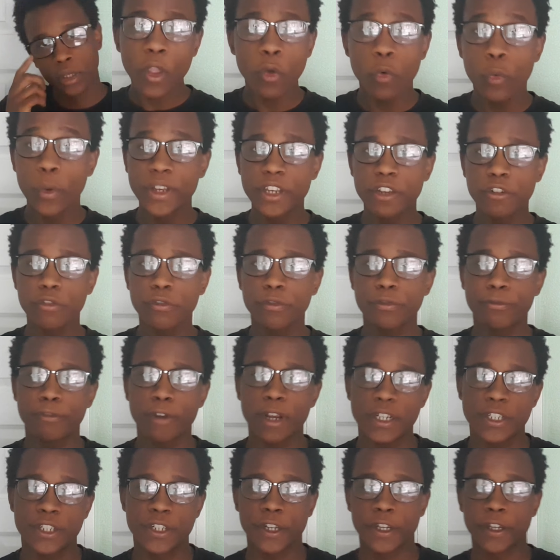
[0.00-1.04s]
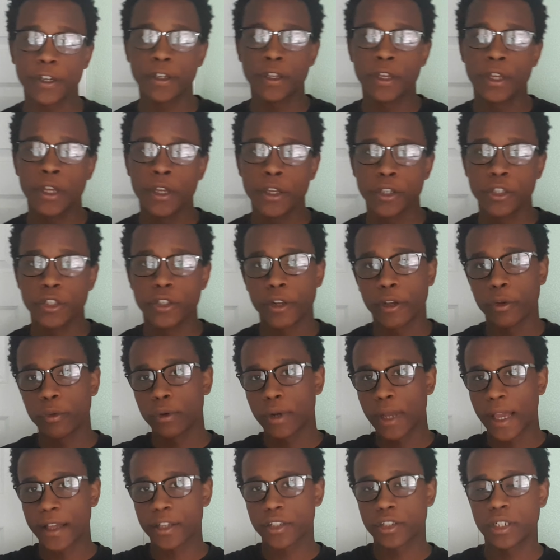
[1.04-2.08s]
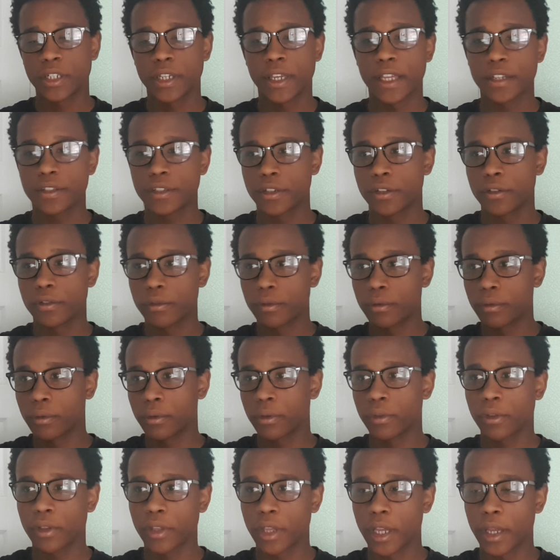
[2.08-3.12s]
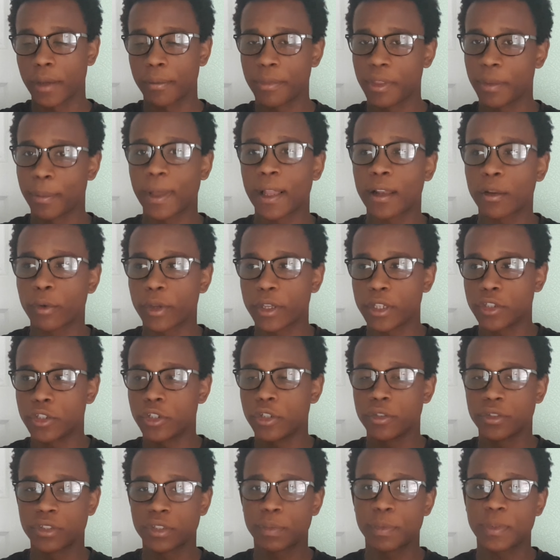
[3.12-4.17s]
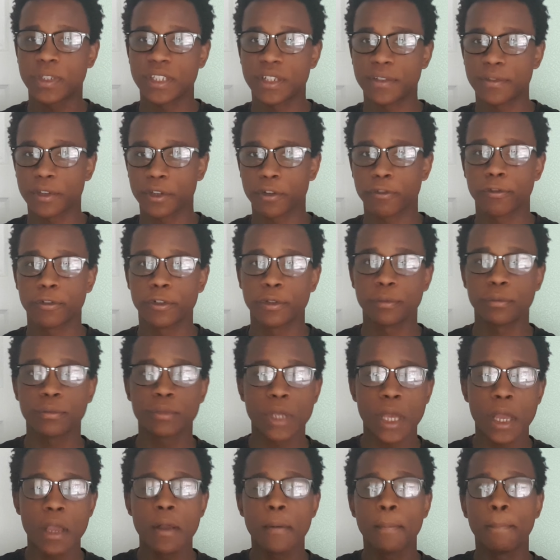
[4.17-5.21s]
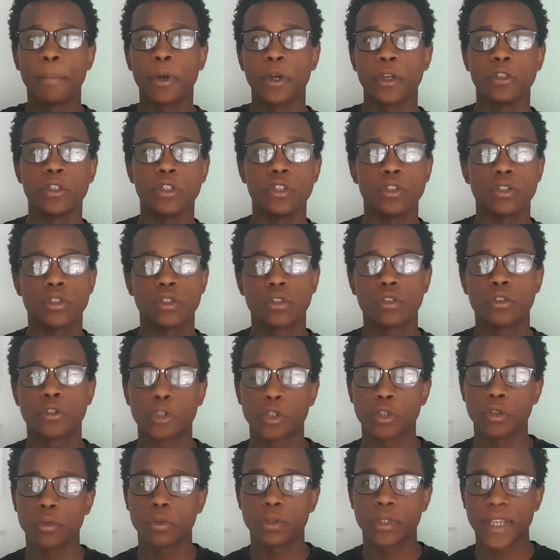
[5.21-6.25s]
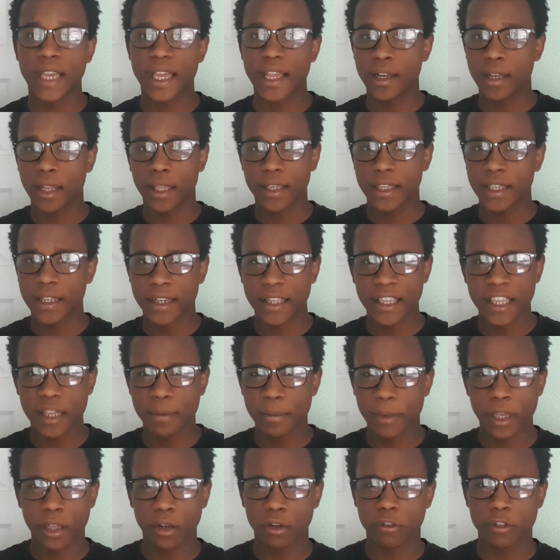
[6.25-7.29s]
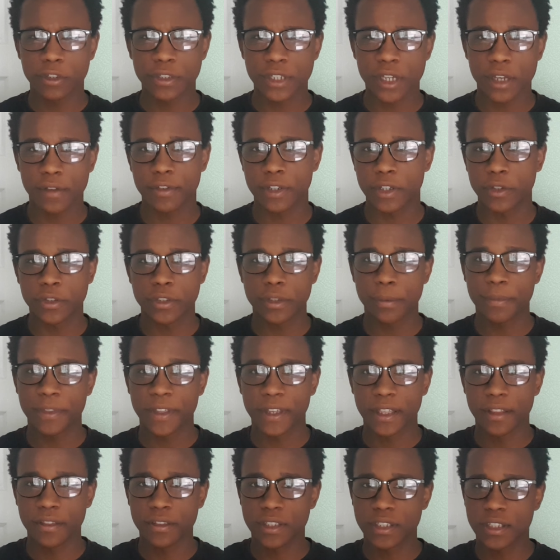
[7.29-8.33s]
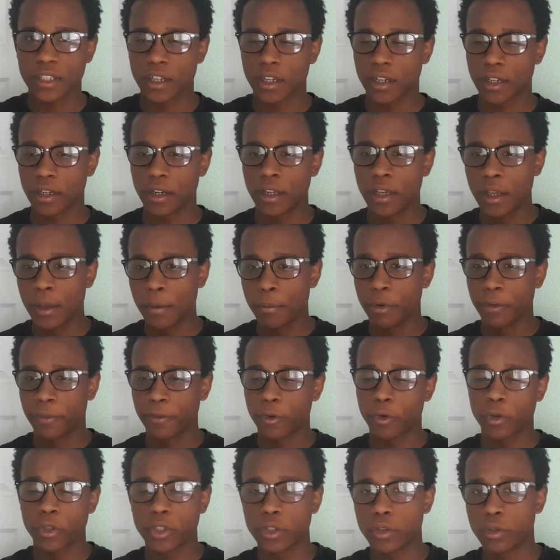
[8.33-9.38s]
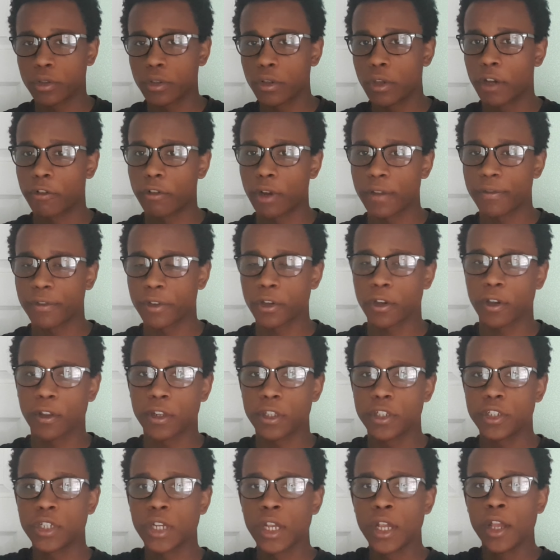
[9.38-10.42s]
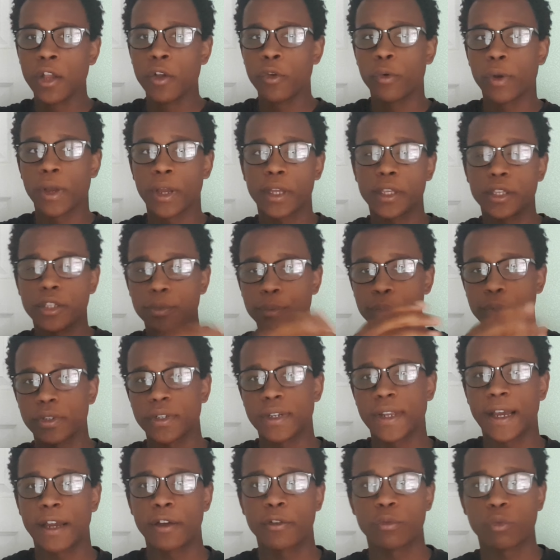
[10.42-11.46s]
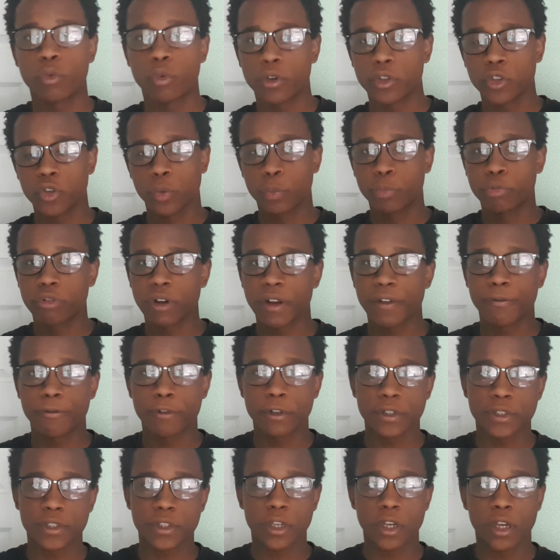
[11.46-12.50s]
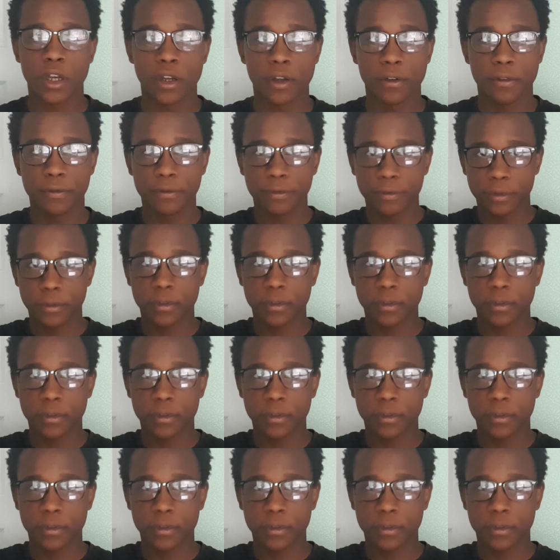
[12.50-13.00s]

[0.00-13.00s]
When you're a fresher, you don't actually get to do the ballot where you choose a specific room, but you do get like an email or a survey or something at the start before you arrive at college, where you put down what your preference of